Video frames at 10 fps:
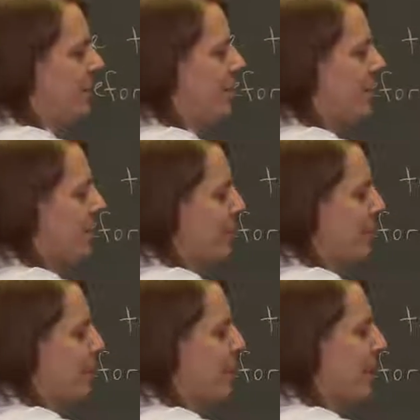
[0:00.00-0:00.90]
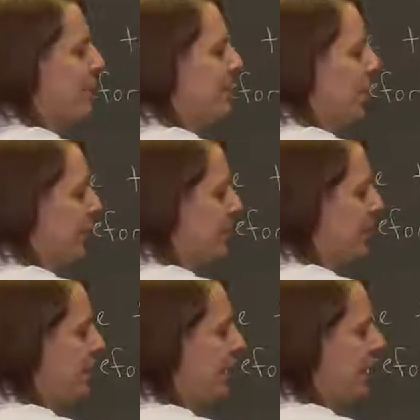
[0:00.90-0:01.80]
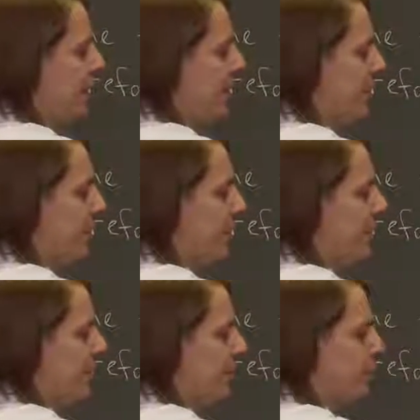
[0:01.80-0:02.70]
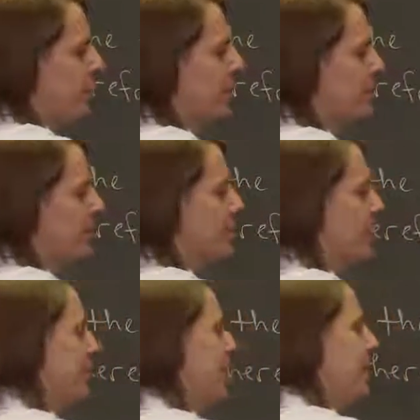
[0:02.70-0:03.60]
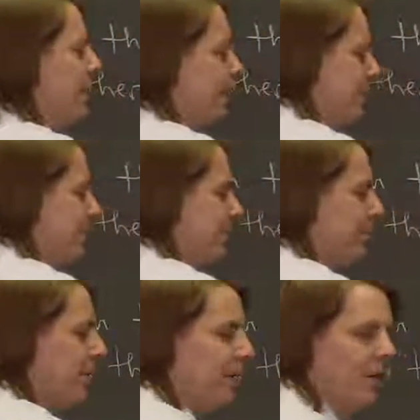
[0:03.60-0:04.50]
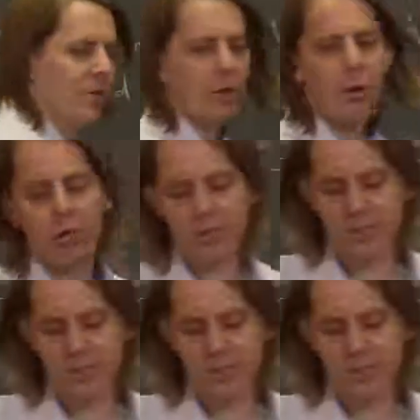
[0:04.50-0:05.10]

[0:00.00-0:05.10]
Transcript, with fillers: If this has a bigger negative velocity, then in this subtraction, it's going to come out negative. So let's